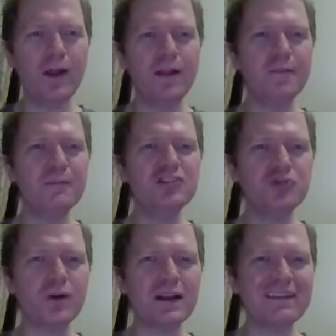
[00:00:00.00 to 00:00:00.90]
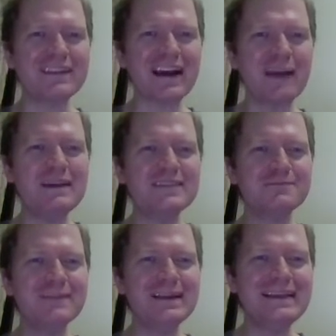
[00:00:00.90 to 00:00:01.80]
the majority of the time, is
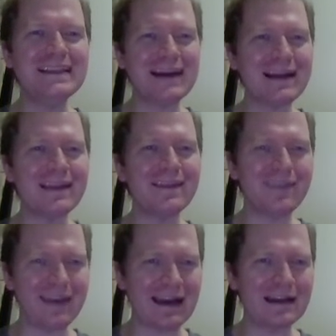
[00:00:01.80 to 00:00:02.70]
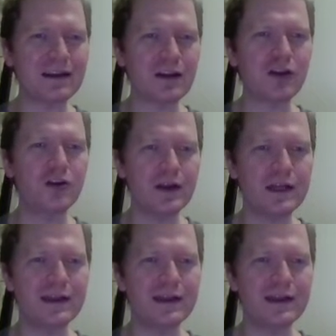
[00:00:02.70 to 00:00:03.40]
really not that good.